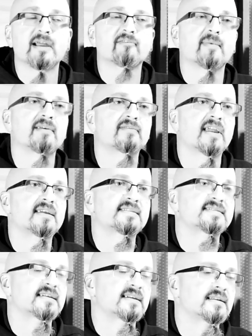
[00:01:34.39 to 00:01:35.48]
back from
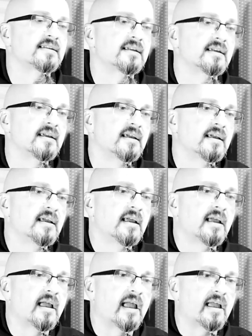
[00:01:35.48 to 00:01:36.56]
Afghanistan.
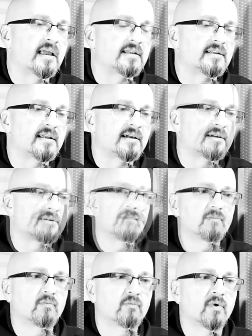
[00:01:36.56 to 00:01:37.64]
And
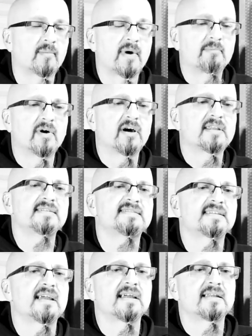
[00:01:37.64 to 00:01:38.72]
one of my buddies
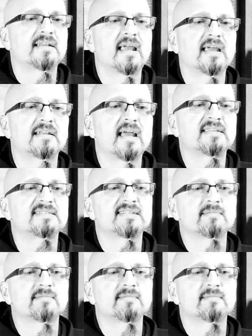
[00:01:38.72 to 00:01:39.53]
that had had